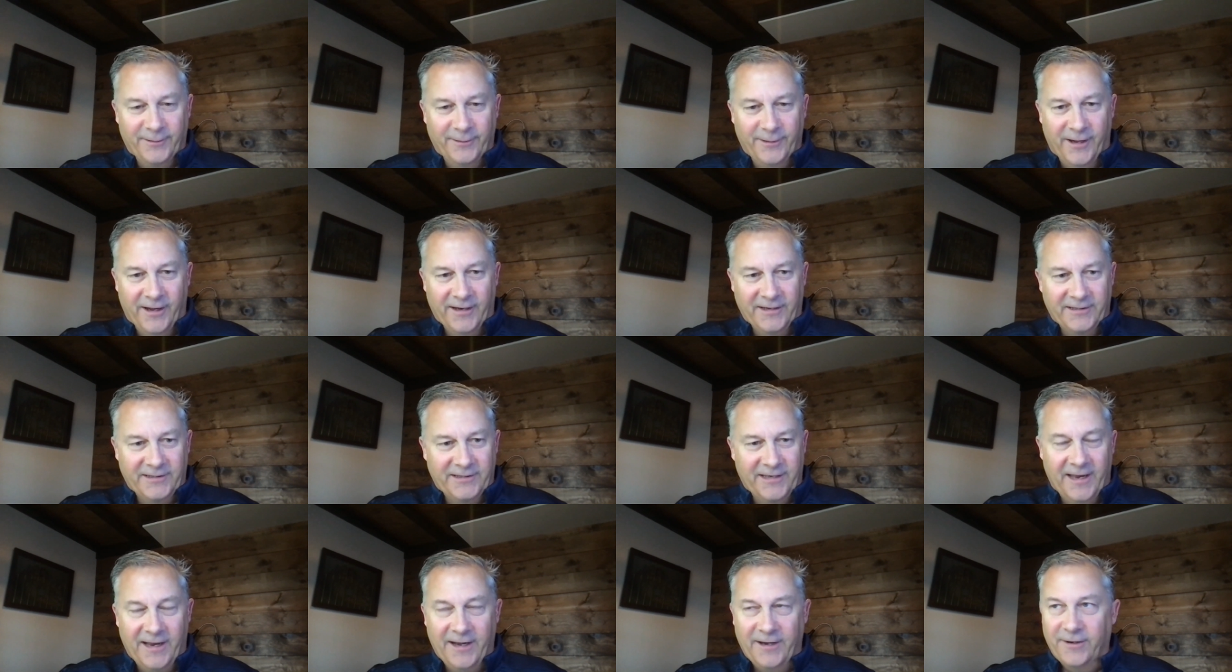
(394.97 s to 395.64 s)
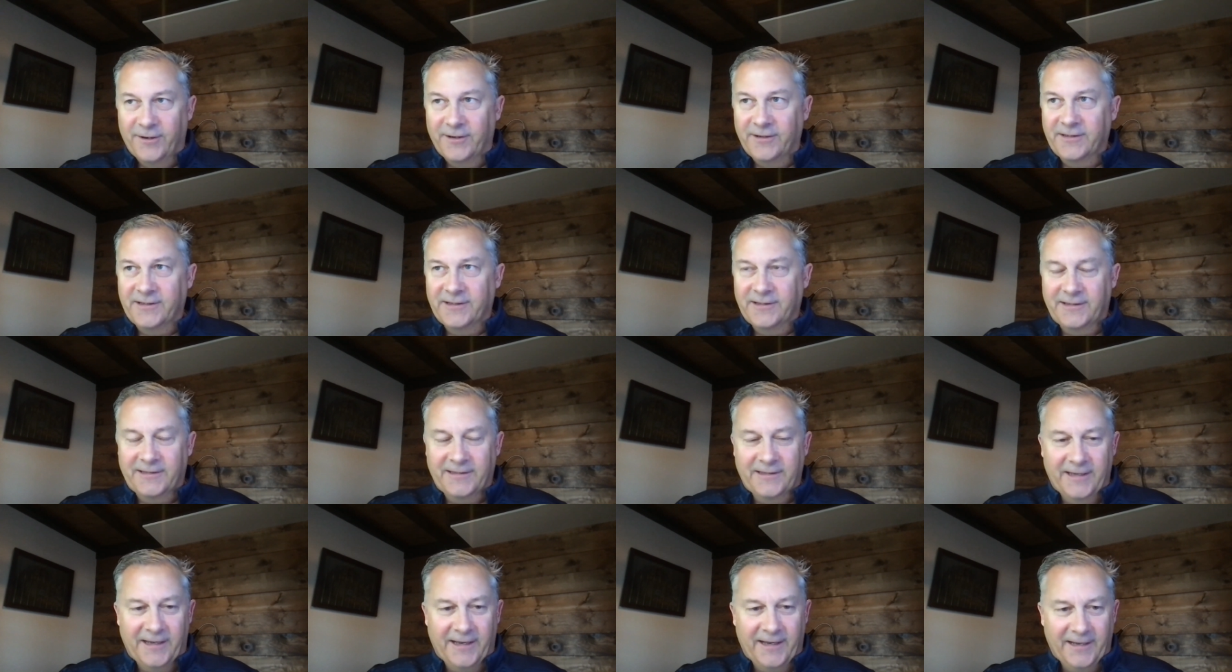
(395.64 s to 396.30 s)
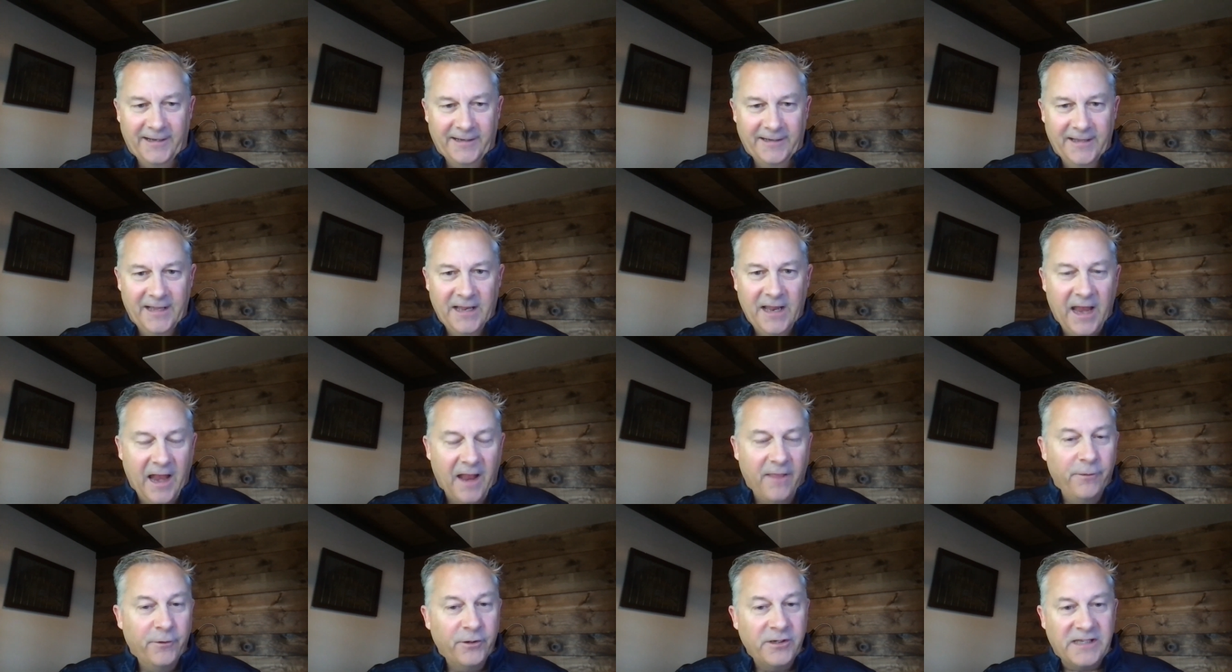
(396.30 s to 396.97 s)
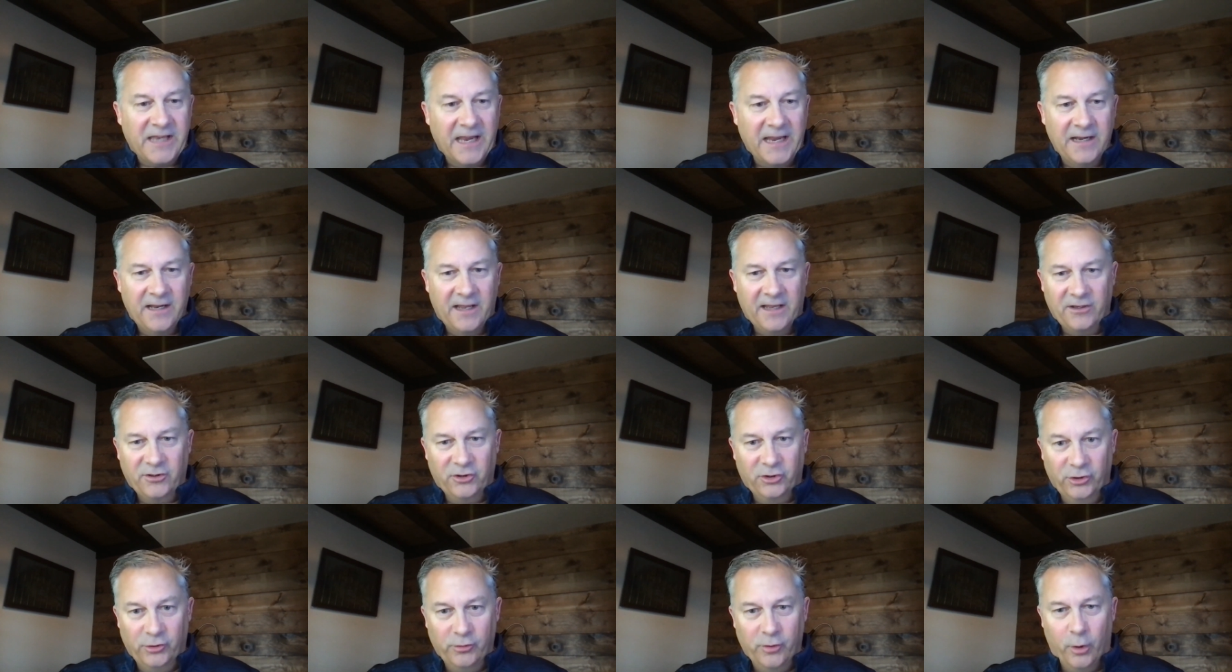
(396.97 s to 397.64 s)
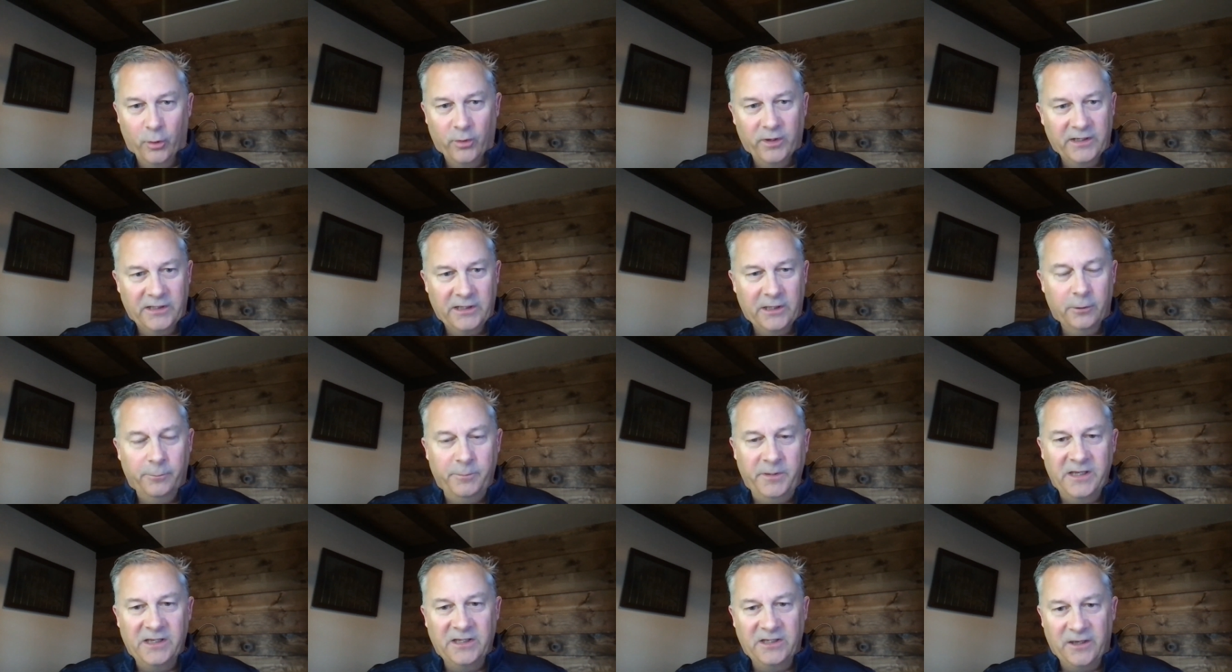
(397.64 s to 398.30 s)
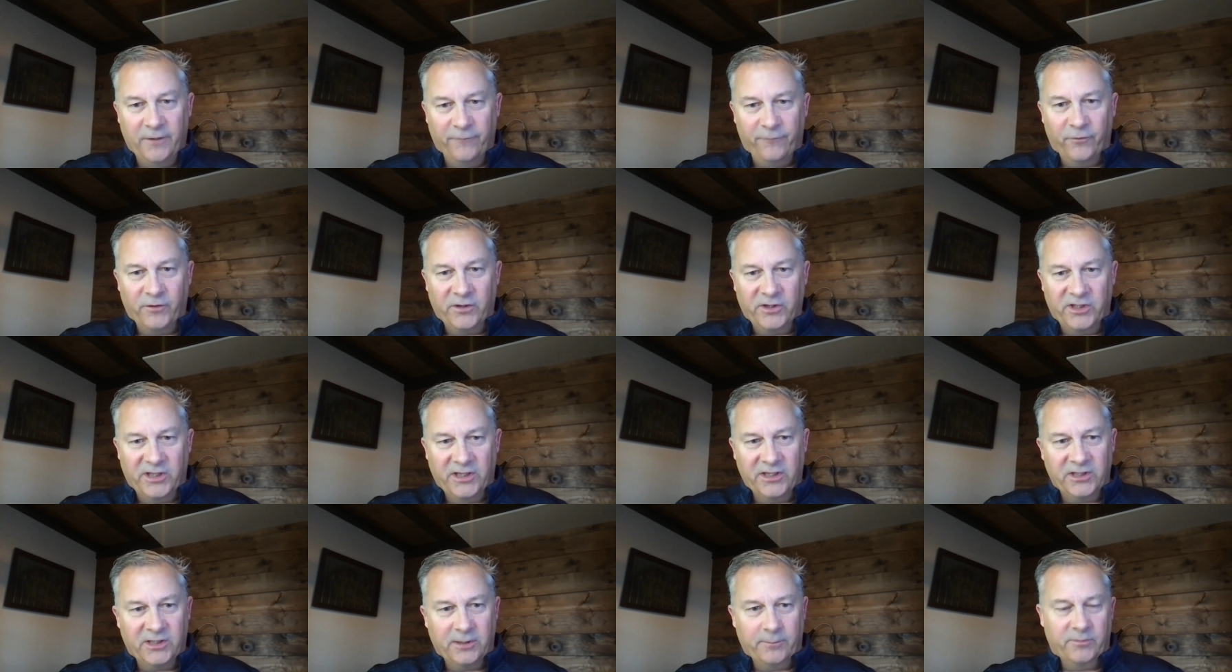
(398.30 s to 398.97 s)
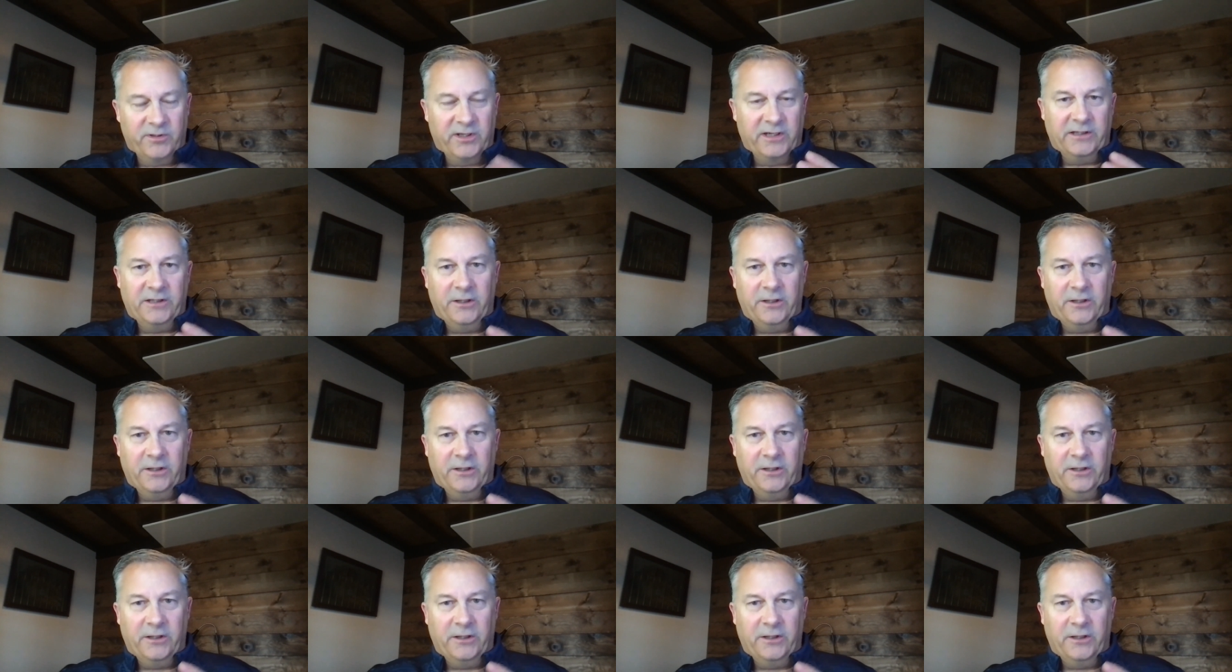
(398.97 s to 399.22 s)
They're not standards, and their data, as you know, it'll be in different systems.